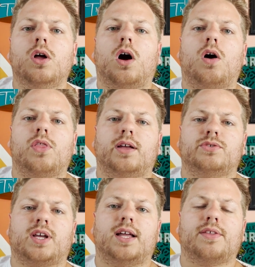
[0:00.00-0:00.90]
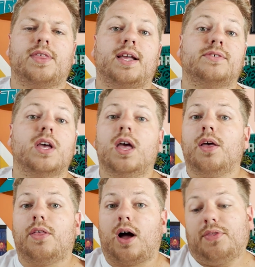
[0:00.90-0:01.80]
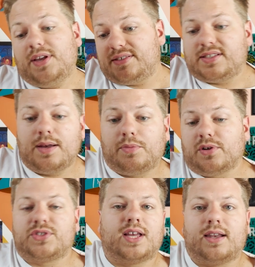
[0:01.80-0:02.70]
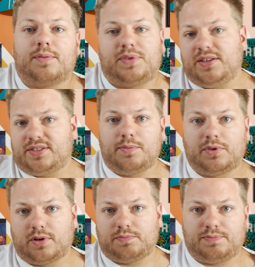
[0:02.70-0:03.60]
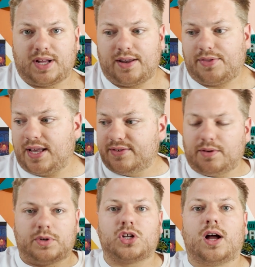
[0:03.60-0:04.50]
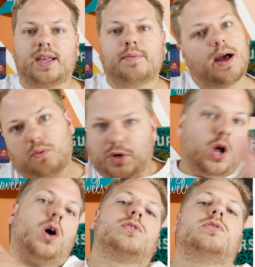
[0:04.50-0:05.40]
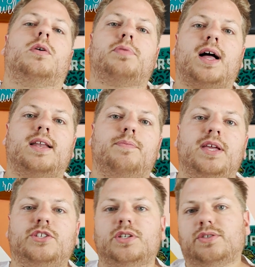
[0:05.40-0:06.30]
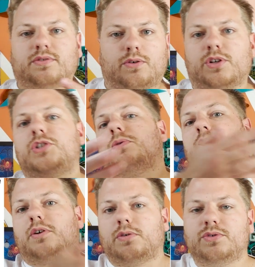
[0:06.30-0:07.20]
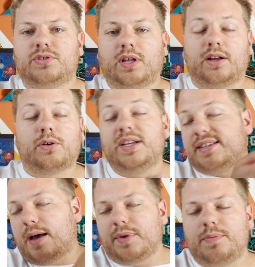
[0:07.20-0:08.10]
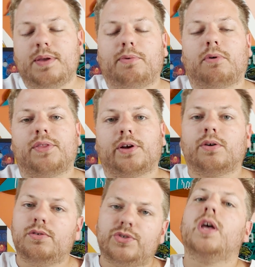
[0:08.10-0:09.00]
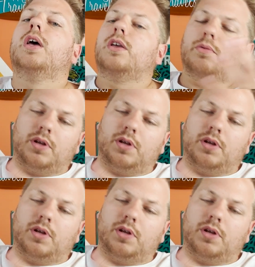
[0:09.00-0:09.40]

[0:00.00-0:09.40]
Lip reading: all those kind of things. This similar setup, these similar kind of things that we're talking about would also apply to beaches. And of course, you would increase how many people were on the cruise. You would